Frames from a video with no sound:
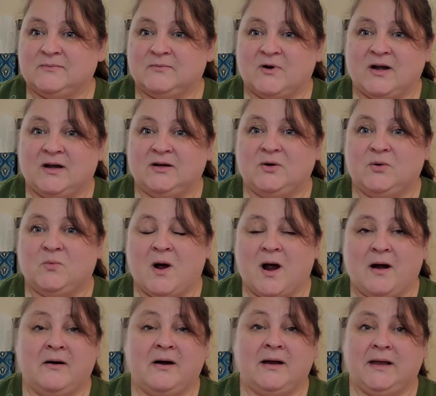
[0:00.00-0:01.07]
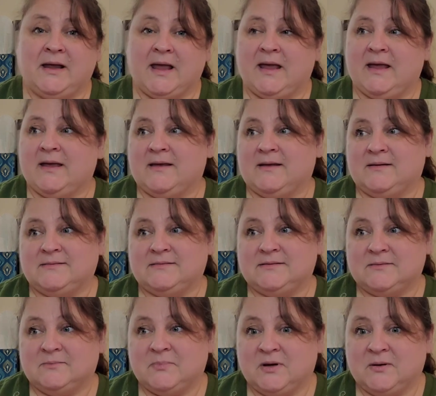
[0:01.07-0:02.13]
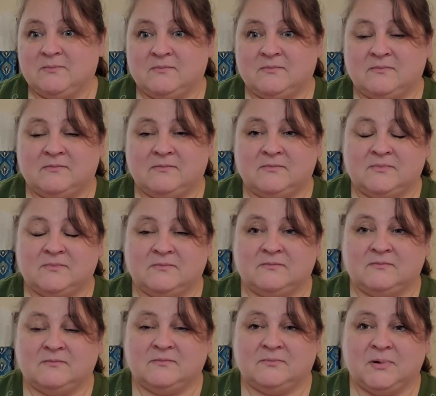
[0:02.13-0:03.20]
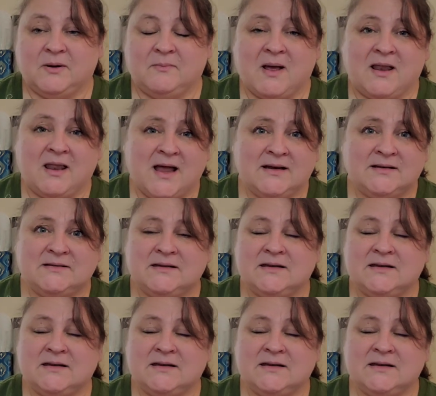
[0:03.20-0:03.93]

running new wiring and putting, putting my lights.